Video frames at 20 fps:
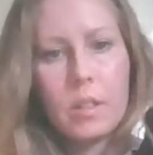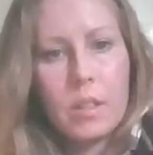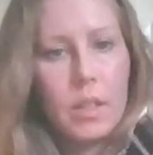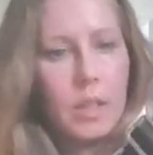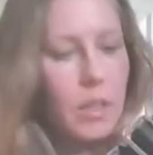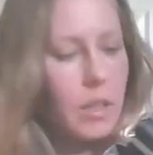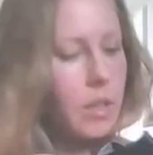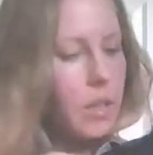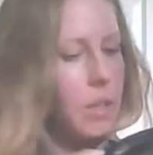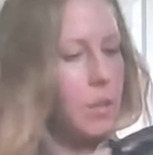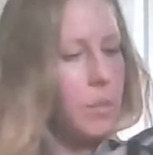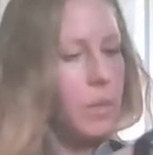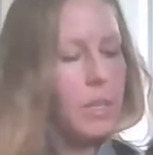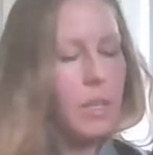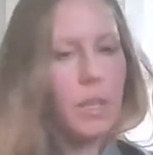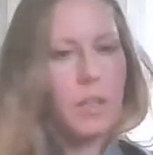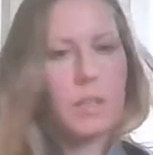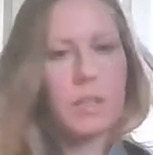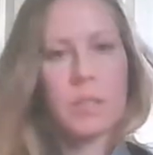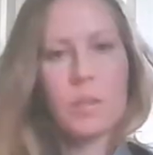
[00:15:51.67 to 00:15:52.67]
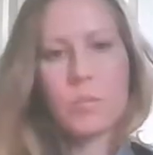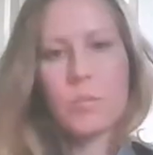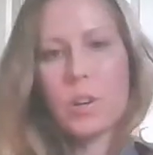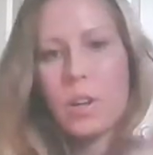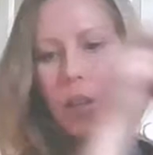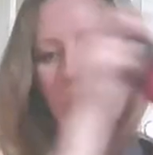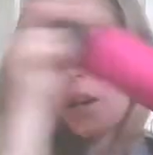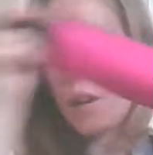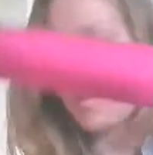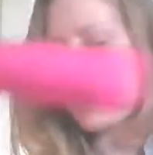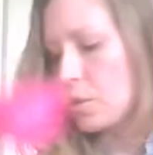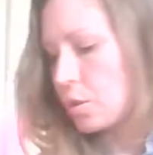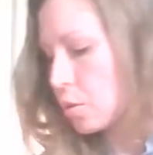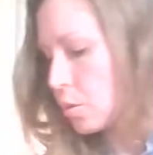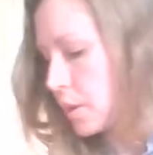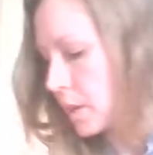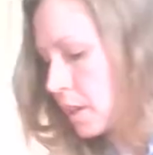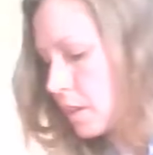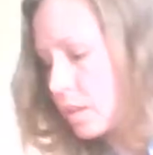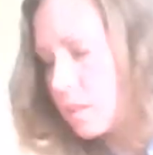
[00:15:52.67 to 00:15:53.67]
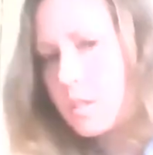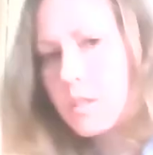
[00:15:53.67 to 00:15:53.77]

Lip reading: And let me take this umbrella out real quick.